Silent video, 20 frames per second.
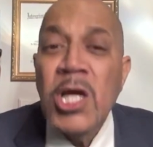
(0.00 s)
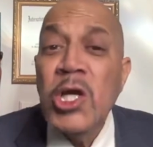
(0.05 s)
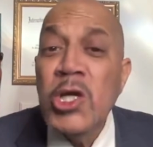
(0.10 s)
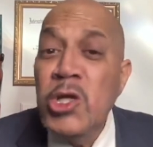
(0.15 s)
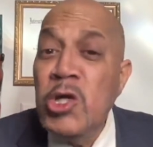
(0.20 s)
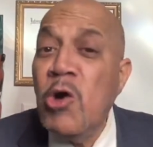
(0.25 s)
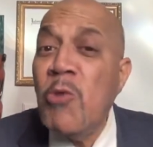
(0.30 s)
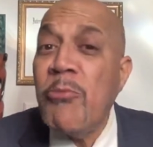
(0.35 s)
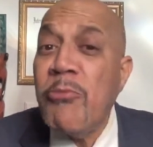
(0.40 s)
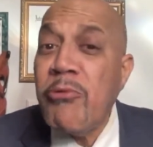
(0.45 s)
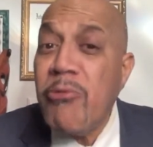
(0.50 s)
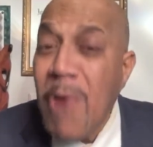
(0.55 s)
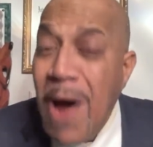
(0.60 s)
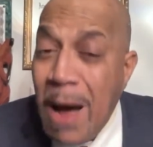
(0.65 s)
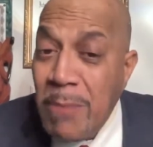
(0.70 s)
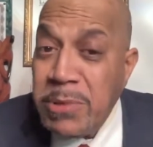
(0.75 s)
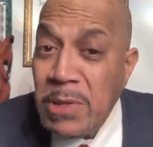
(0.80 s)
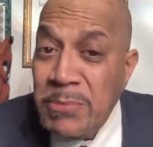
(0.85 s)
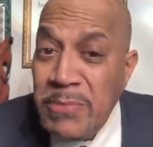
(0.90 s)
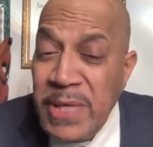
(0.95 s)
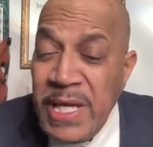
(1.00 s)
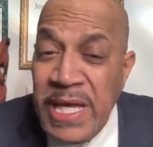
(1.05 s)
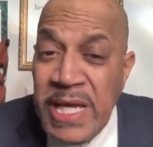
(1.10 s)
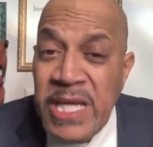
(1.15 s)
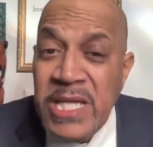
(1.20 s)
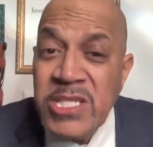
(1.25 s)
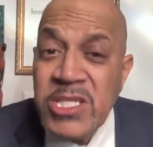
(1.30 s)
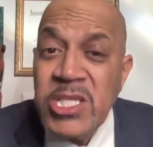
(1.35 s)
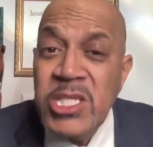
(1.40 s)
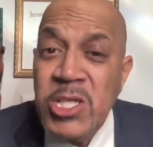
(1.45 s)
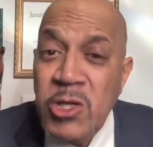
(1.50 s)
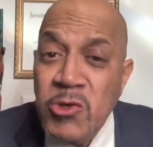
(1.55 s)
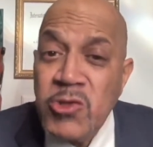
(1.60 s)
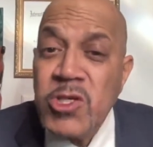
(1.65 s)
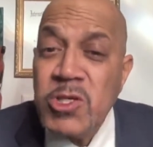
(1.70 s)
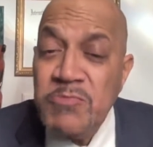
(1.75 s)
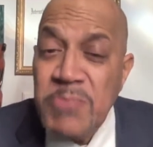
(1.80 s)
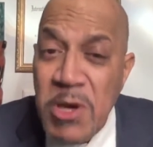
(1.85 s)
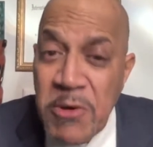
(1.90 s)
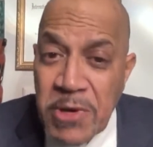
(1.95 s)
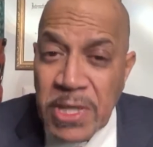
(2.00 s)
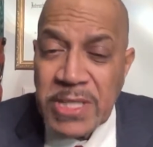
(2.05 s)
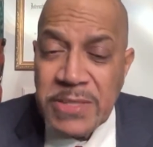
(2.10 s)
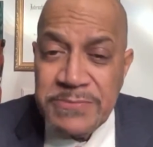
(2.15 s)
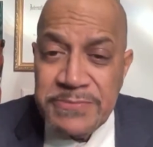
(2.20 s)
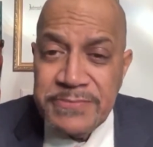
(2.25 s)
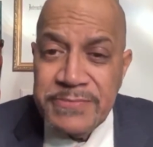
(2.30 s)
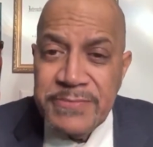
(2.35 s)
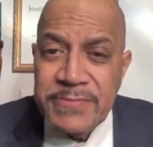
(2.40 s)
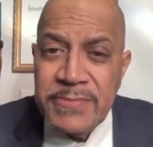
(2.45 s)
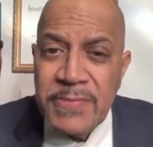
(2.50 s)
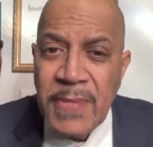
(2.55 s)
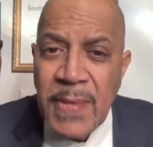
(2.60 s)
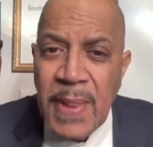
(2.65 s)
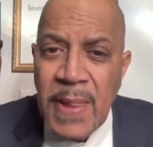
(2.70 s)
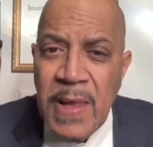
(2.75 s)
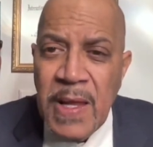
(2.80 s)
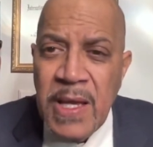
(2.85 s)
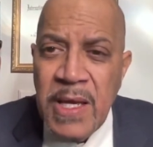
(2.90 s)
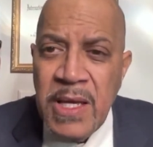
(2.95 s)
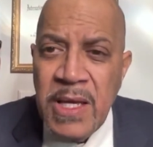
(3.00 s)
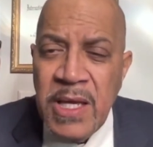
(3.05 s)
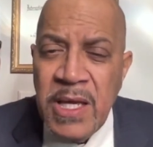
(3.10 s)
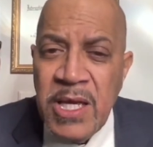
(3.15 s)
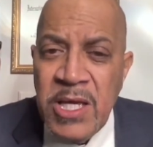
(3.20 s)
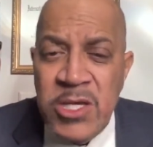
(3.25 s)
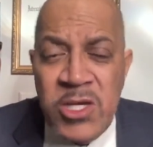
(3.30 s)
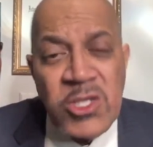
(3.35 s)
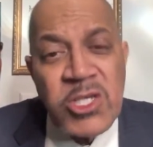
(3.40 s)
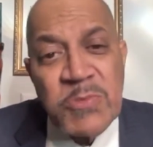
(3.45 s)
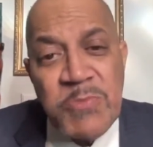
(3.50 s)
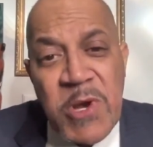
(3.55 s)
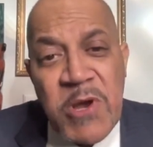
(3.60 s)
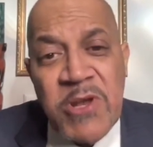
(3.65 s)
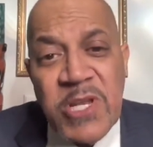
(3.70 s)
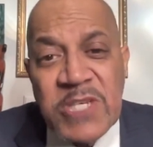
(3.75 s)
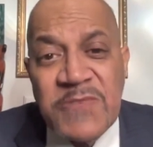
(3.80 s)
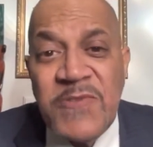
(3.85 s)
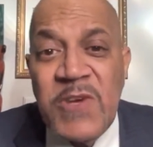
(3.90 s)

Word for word: Your problem is your spirit. Your spirit is